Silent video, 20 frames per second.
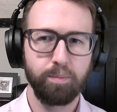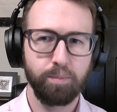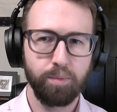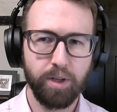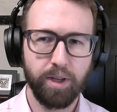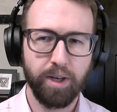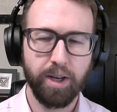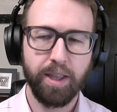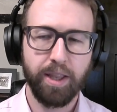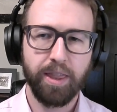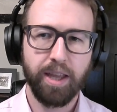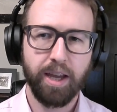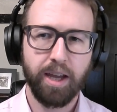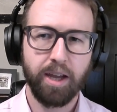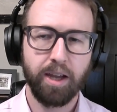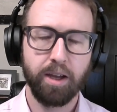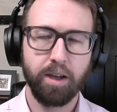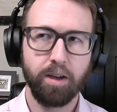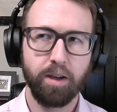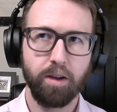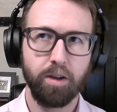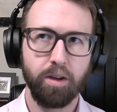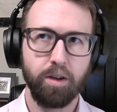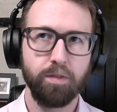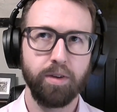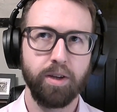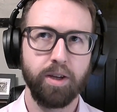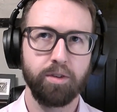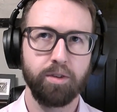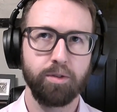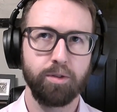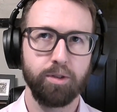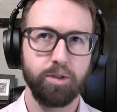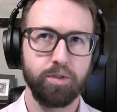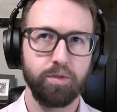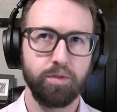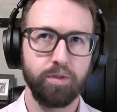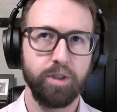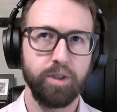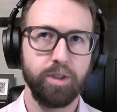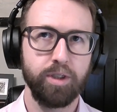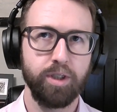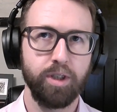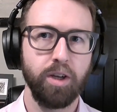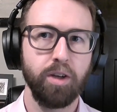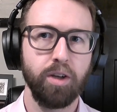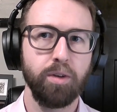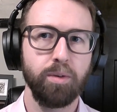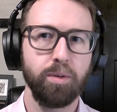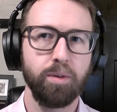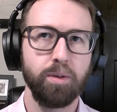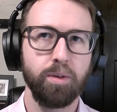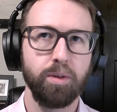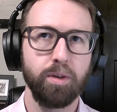Brilliant. And that overhead cost ratio